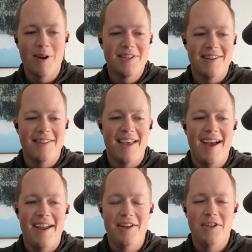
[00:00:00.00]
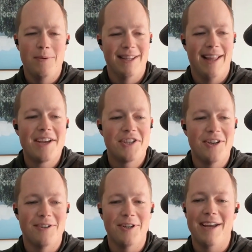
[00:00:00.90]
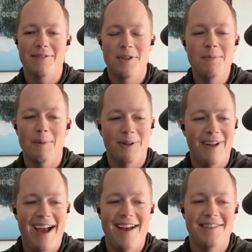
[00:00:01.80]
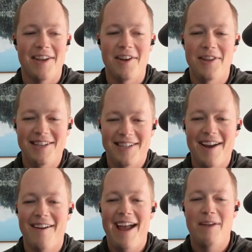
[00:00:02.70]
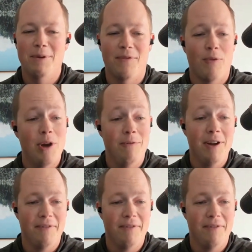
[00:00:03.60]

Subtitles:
is it that Intuit last year took out Super Bowl ads and the entire ad was free.